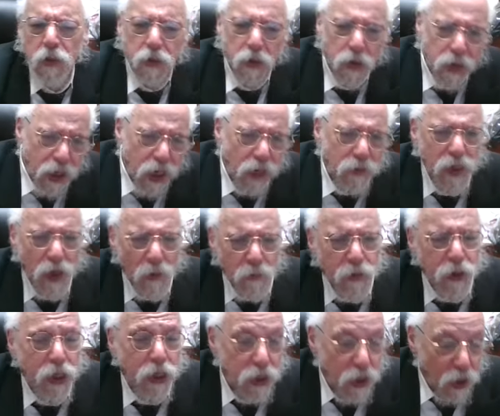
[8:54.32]
So he comes up
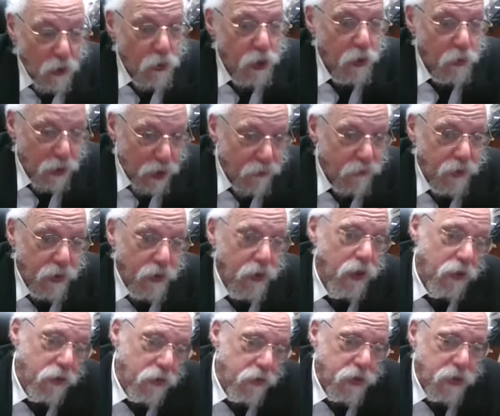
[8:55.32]
with a with, a
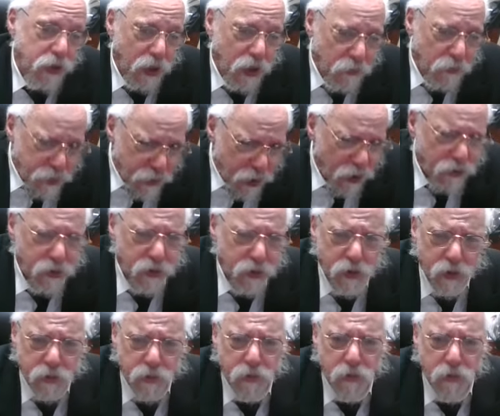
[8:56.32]
very interesting
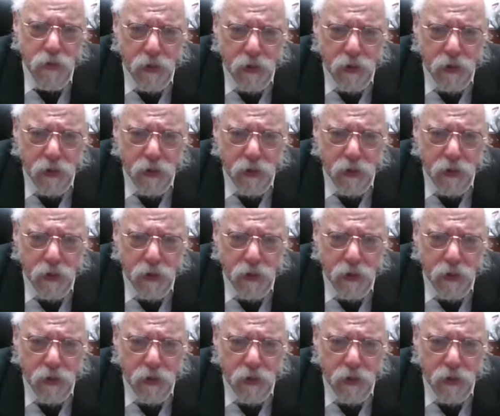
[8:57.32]
approach.